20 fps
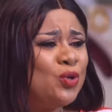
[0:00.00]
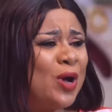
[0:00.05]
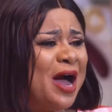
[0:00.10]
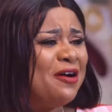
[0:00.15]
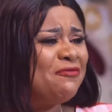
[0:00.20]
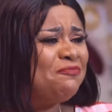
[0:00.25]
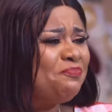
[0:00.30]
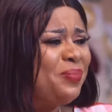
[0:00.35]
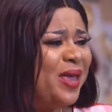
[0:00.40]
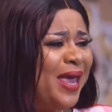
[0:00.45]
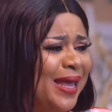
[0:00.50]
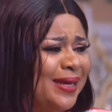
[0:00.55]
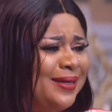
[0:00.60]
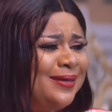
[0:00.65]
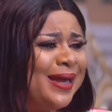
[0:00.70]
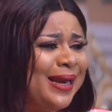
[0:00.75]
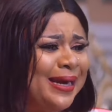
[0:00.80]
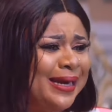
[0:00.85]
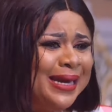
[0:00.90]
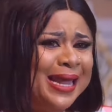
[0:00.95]
to have
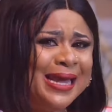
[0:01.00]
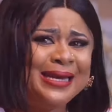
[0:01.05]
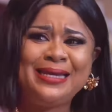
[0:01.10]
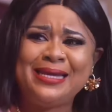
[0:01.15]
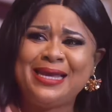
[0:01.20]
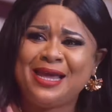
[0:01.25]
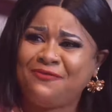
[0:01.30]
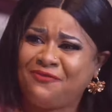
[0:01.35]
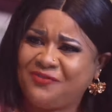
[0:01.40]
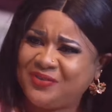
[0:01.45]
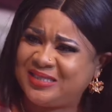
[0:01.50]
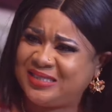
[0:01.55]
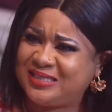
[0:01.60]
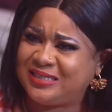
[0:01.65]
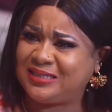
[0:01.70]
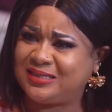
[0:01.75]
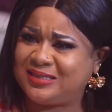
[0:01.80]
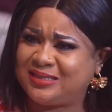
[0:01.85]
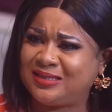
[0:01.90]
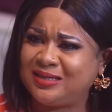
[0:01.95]
paid that lady a
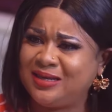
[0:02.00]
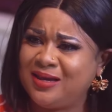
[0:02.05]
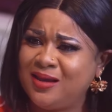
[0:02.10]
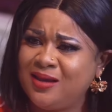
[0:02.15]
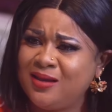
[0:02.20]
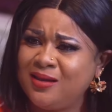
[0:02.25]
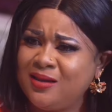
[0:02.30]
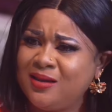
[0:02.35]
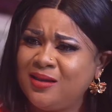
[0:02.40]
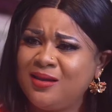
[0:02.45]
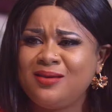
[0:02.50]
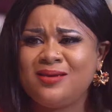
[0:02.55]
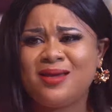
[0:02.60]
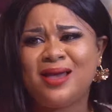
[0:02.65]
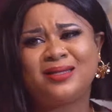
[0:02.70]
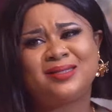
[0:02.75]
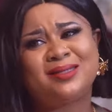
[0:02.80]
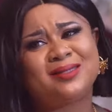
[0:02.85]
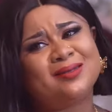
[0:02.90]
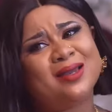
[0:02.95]
visit.
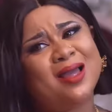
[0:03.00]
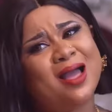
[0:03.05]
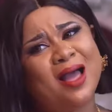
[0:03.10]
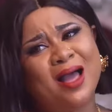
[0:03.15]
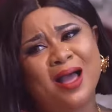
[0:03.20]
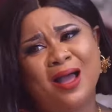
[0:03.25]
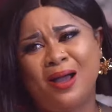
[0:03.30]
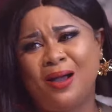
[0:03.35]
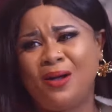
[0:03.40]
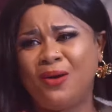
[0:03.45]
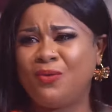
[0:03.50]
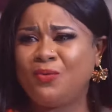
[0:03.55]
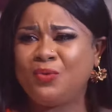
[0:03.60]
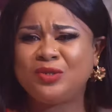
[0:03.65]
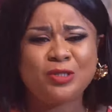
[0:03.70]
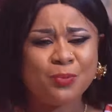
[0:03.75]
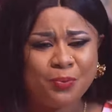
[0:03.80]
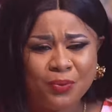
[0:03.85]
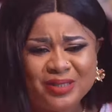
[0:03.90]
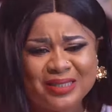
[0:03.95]
Yes, now we're
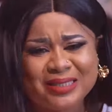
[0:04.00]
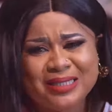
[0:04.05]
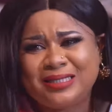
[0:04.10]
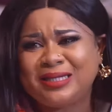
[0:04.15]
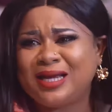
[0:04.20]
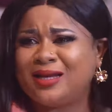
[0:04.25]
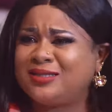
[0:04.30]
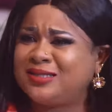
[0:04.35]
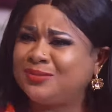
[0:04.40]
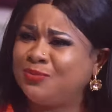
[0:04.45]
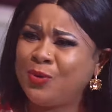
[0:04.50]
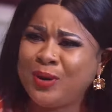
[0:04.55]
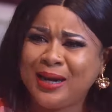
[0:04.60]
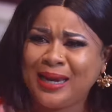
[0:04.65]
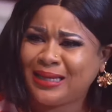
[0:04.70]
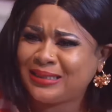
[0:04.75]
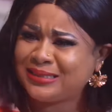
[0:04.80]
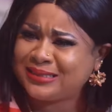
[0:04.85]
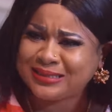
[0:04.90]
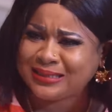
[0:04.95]
supposed to teach her a small
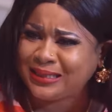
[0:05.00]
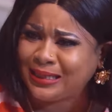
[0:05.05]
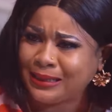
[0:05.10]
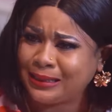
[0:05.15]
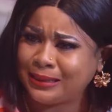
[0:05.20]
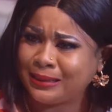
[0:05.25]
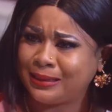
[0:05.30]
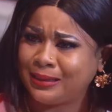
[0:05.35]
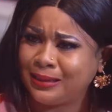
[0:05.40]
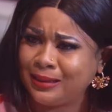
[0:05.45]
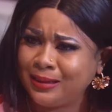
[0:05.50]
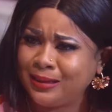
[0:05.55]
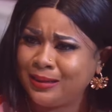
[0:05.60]
lesson.